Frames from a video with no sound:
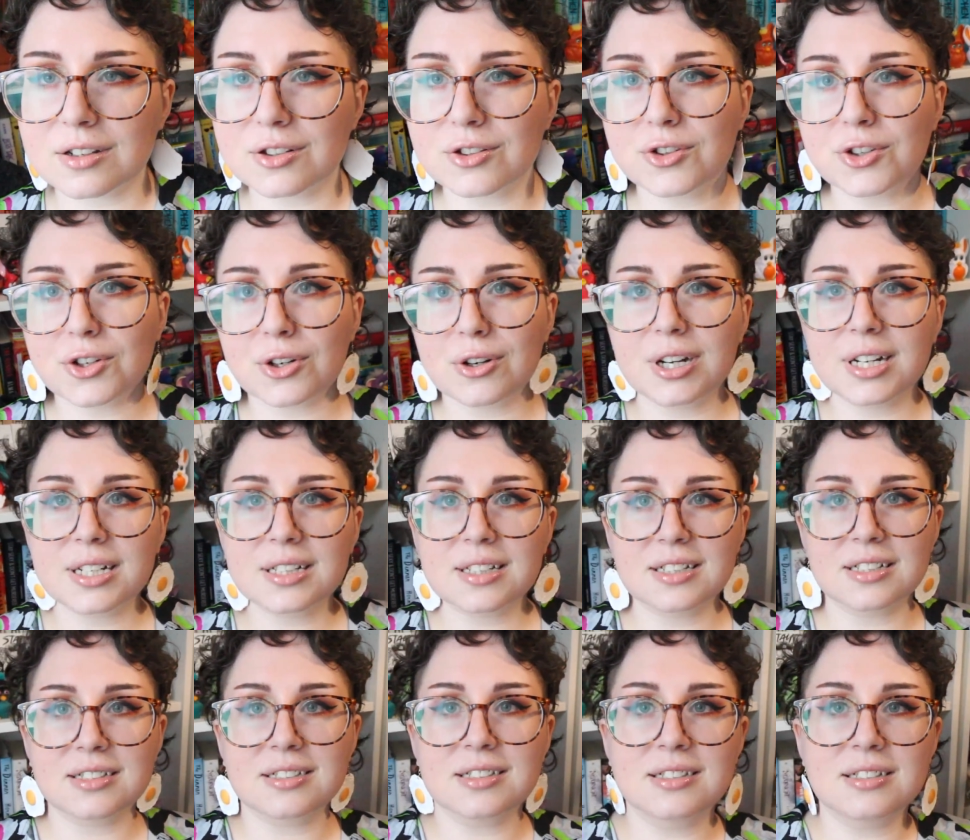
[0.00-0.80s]
during
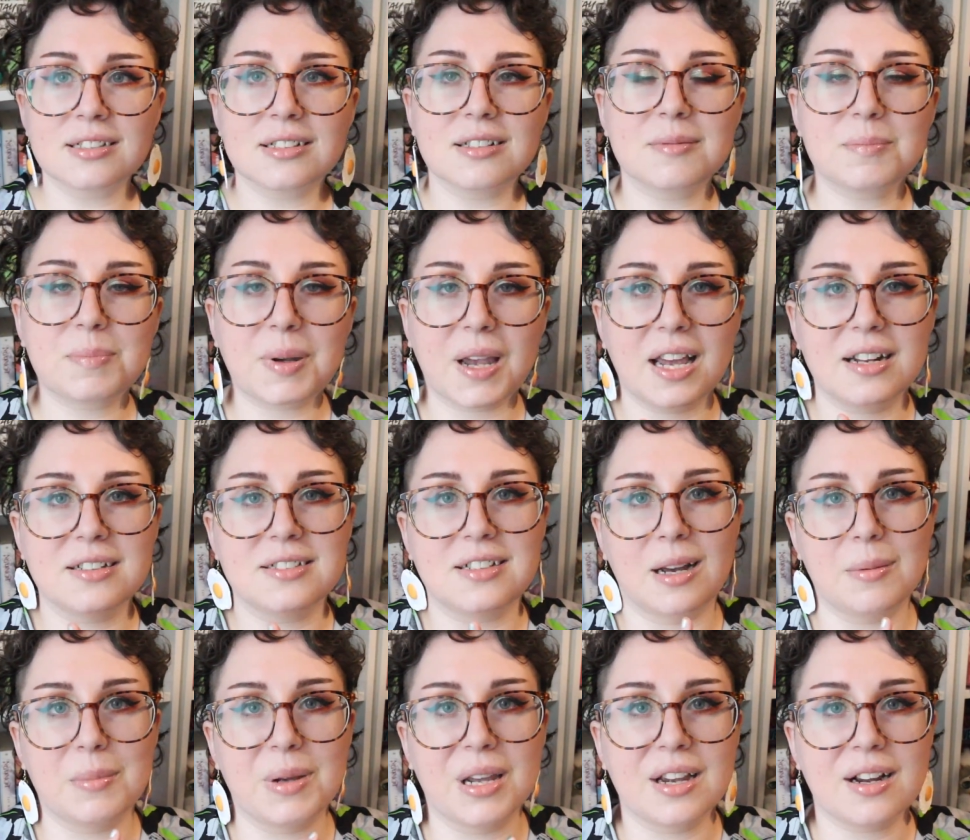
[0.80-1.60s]
this
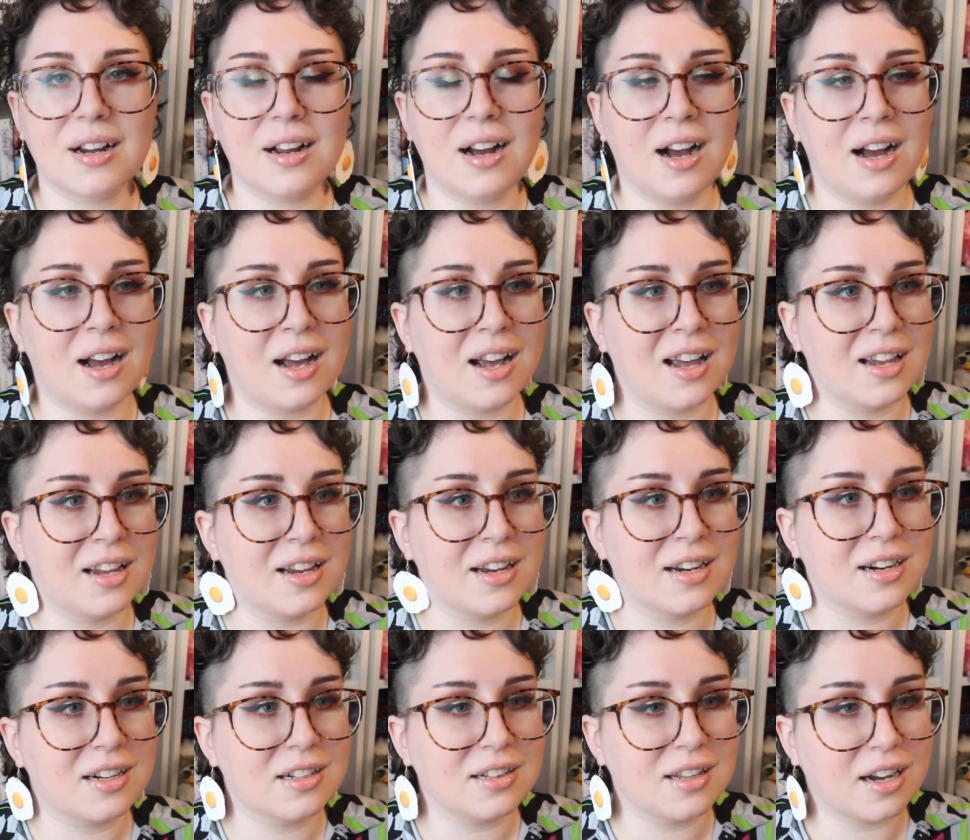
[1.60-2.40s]
pandemic,
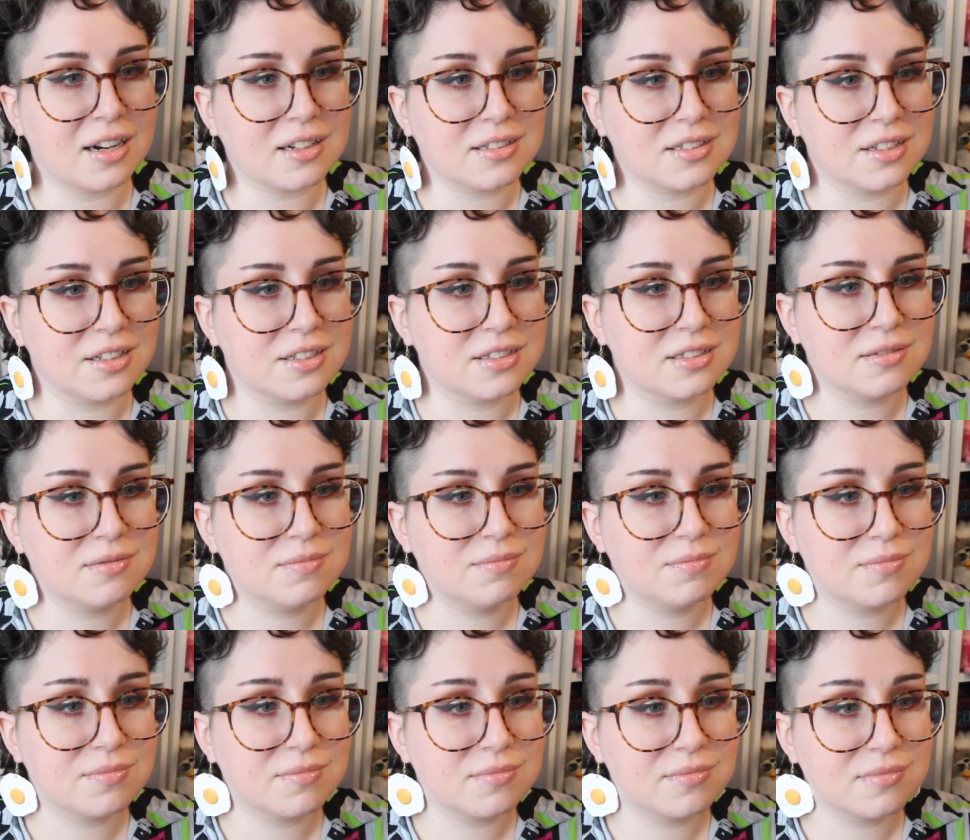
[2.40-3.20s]
I
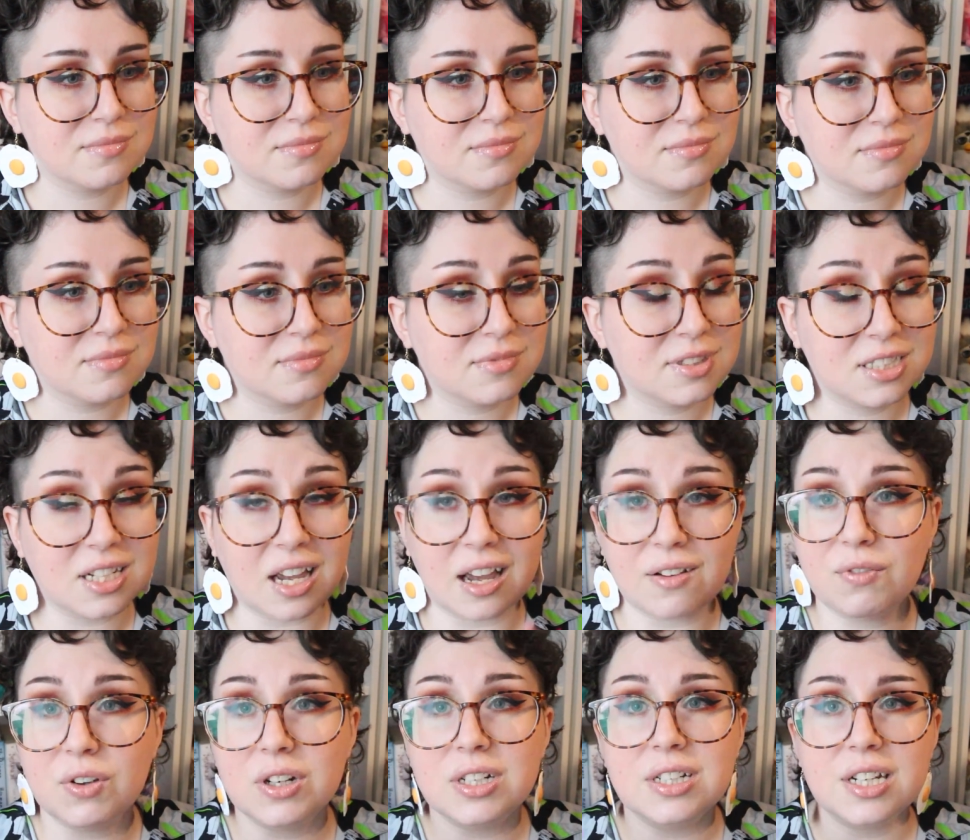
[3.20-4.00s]
collected
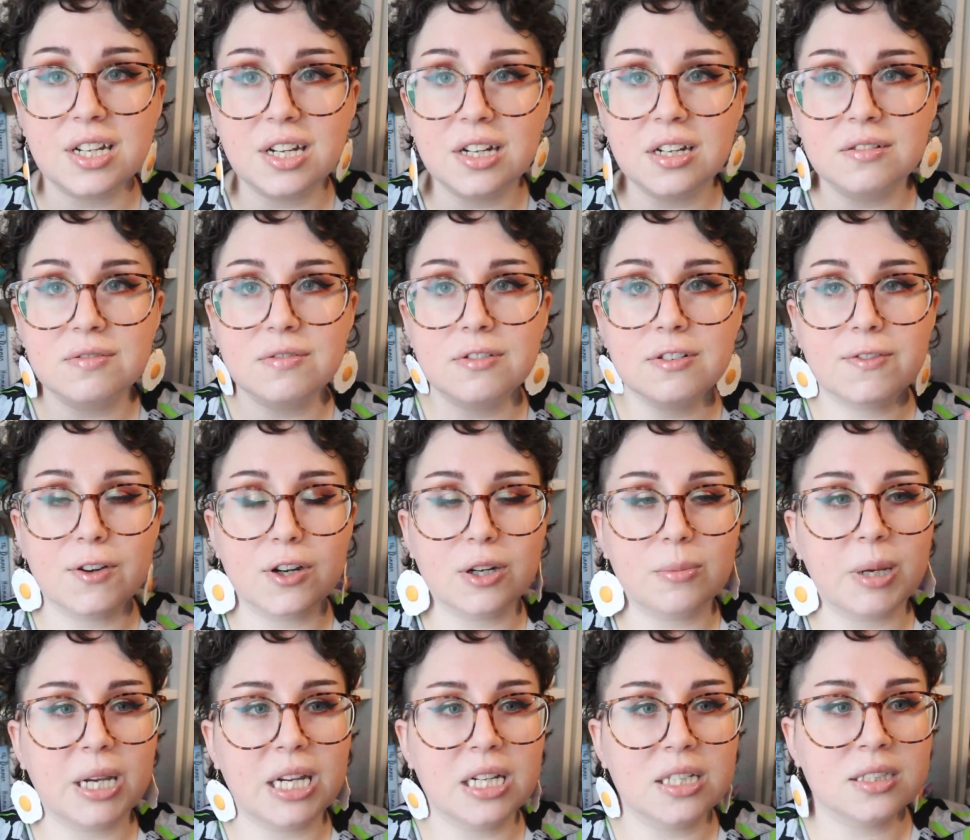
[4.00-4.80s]
70
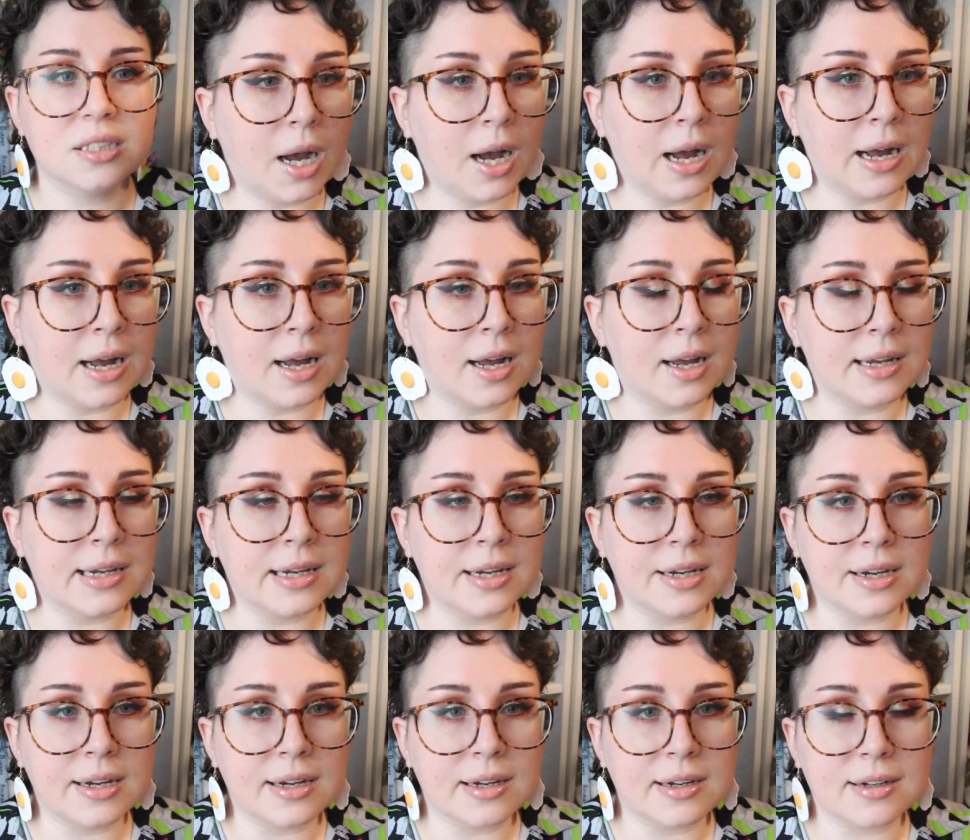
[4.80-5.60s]

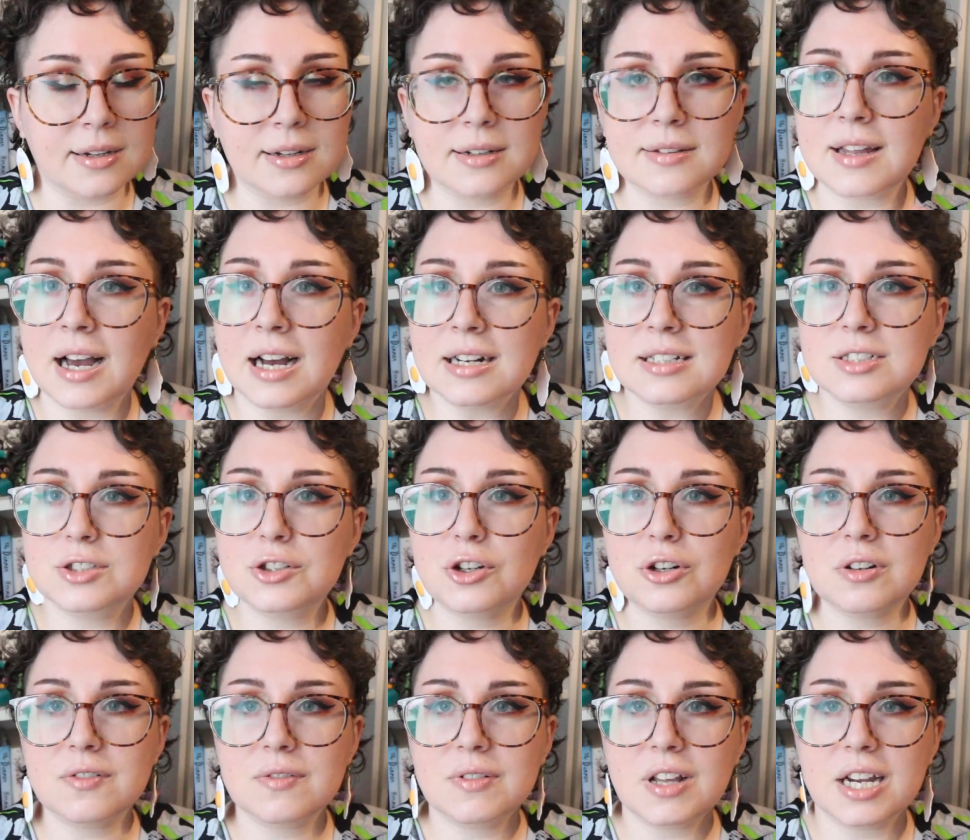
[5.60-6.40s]
Furbies. That's
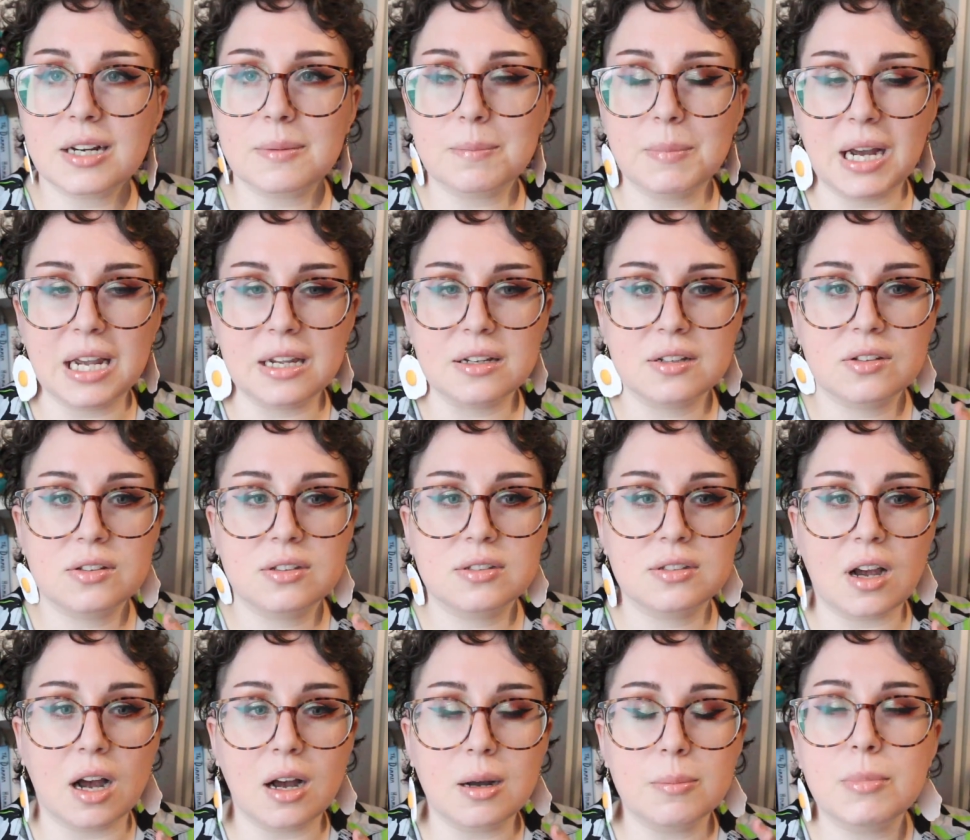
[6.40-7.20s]
sort of like my
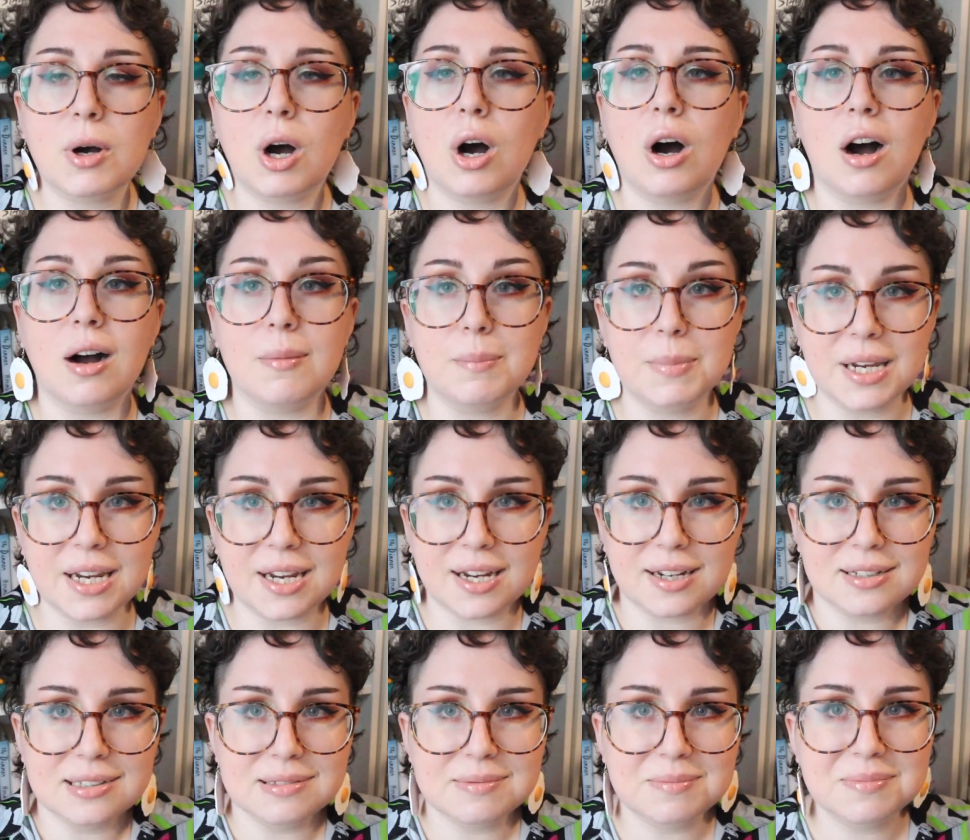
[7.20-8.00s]

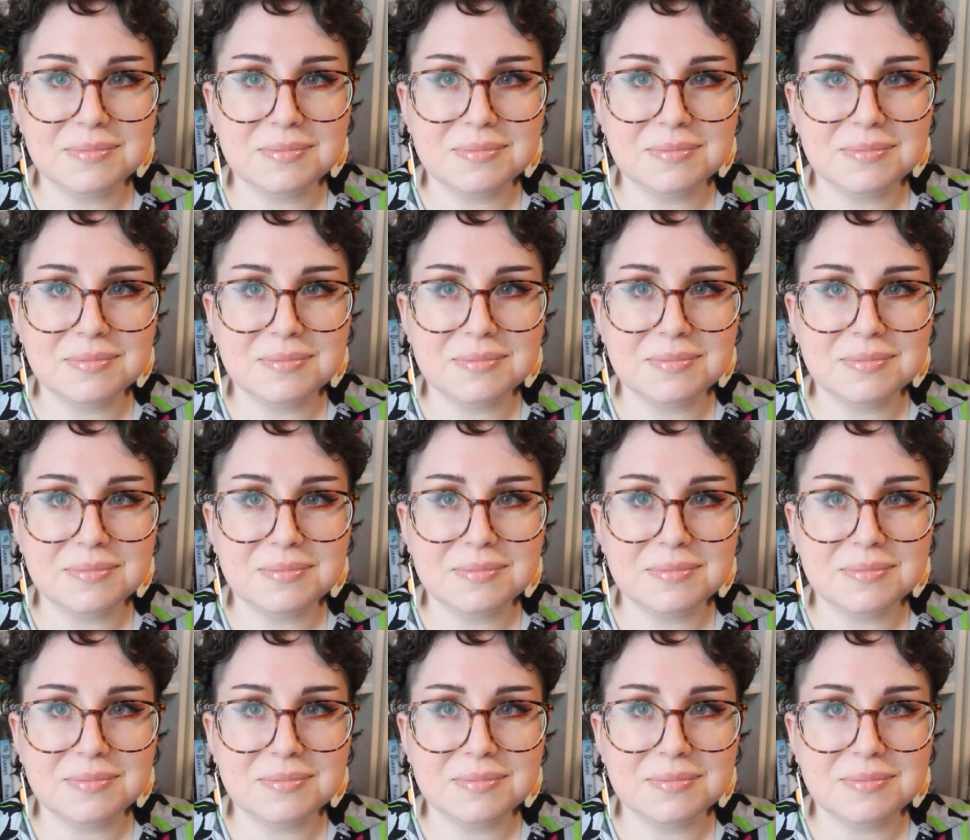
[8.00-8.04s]
sub-hobby.